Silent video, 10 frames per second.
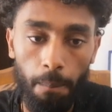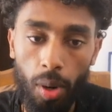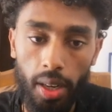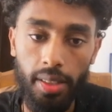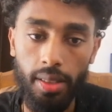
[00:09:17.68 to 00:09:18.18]

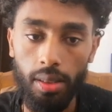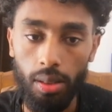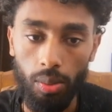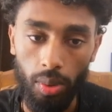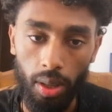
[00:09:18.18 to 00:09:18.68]
part,
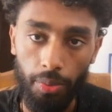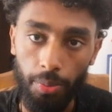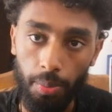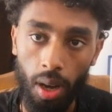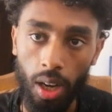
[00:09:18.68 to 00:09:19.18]
the
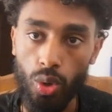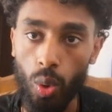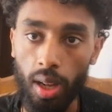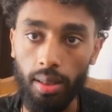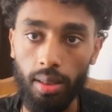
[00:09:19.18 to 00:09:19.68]

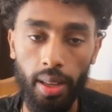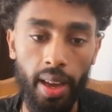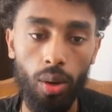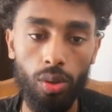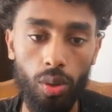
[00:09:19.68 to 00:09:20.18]
actual
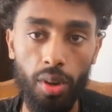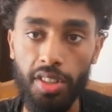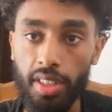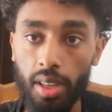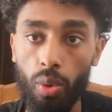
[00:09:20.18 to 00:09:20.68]
layout you are
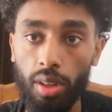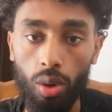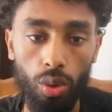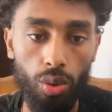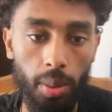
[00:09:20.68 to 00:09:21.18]
seeing when you
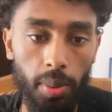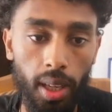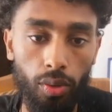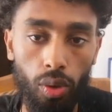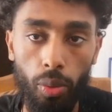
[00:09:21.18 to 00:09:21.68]
go to the
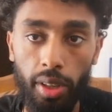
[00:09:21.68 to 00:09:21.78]
platform.